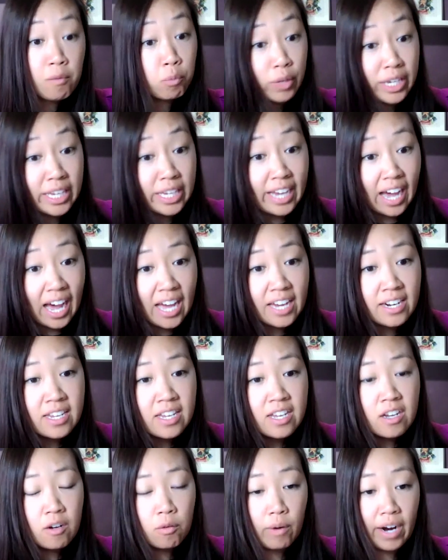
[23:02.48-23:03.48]
I'm weak at,
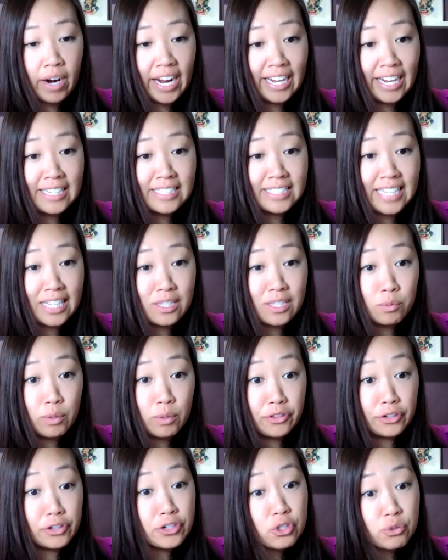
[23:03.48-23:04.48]
right? Because that's what
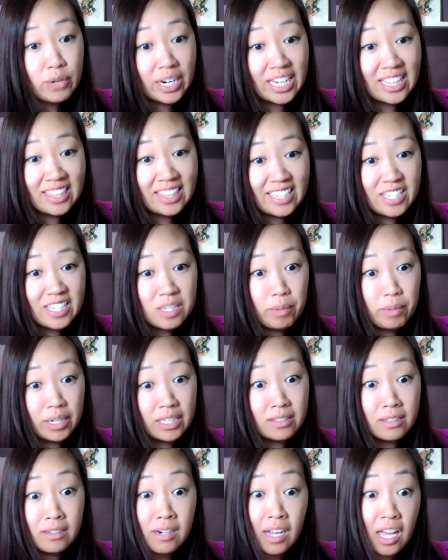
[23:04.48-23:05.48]
their strength is,
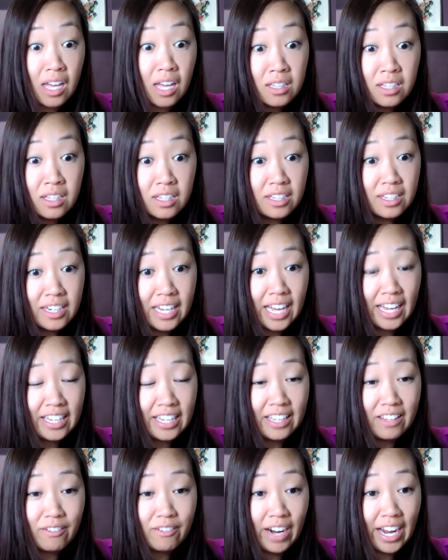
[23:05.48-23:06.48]
but they're hella good at
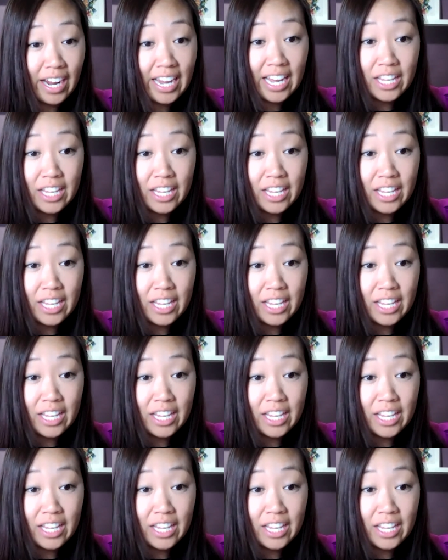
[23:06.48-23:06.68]
it, right?